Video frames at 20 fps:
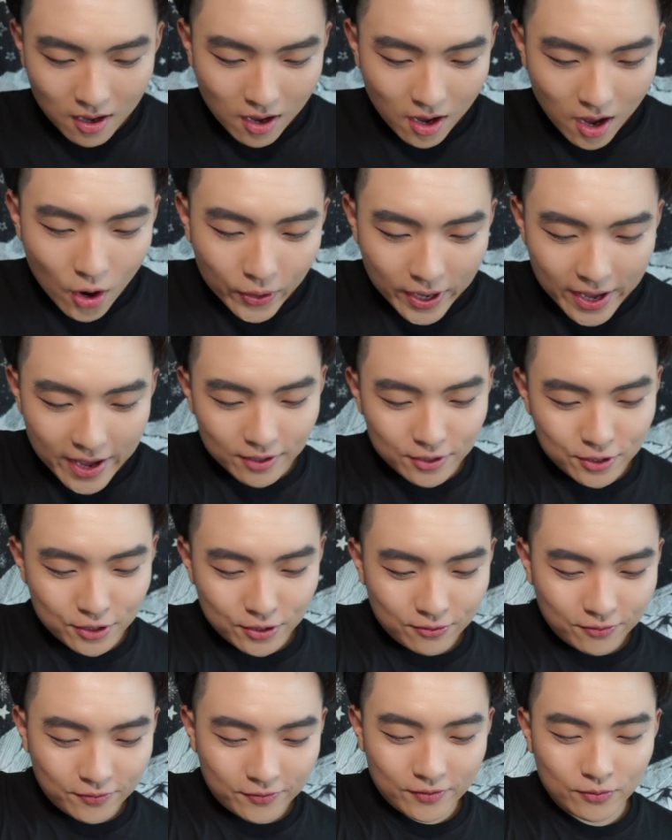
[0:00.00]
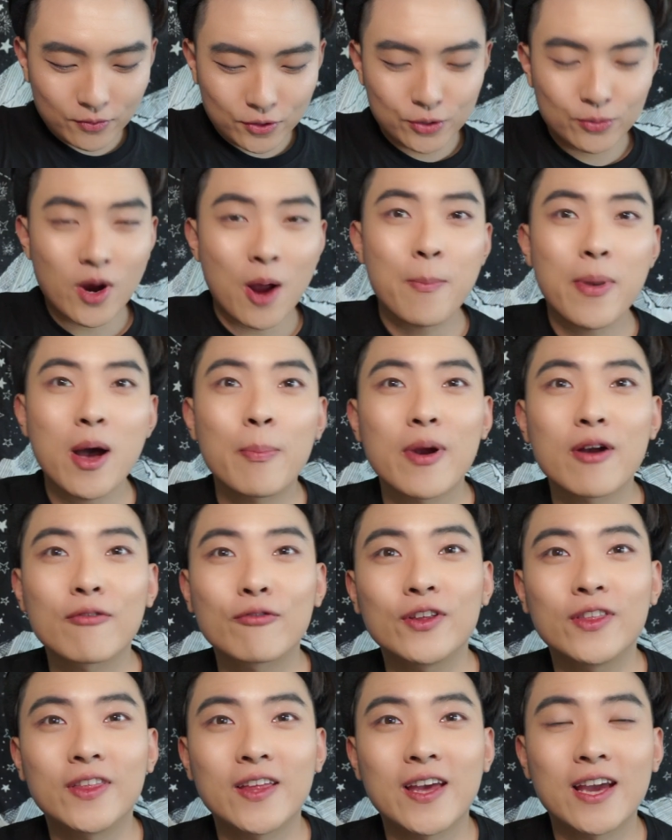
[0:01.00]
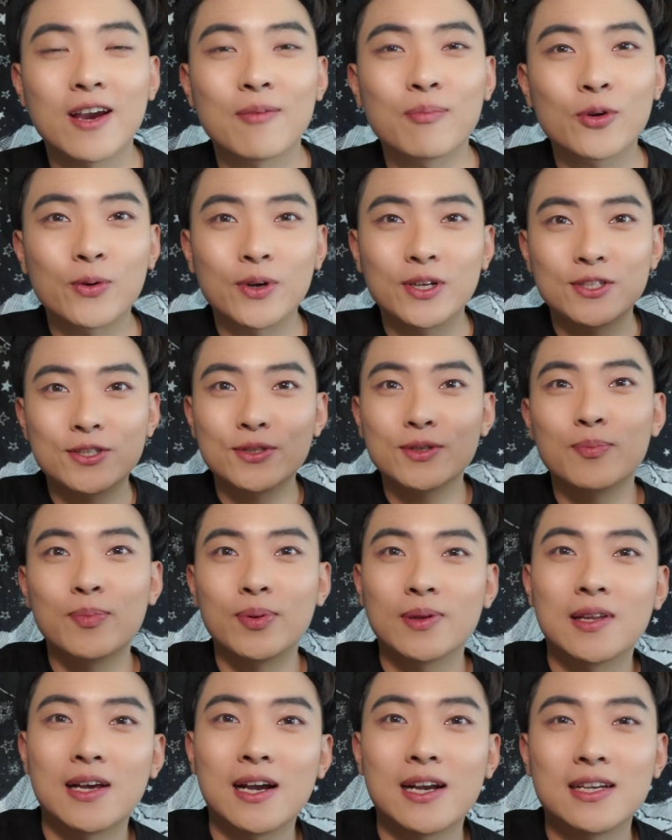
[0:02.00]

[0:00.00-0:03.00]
okay, to wrap up everything, I'm going to apply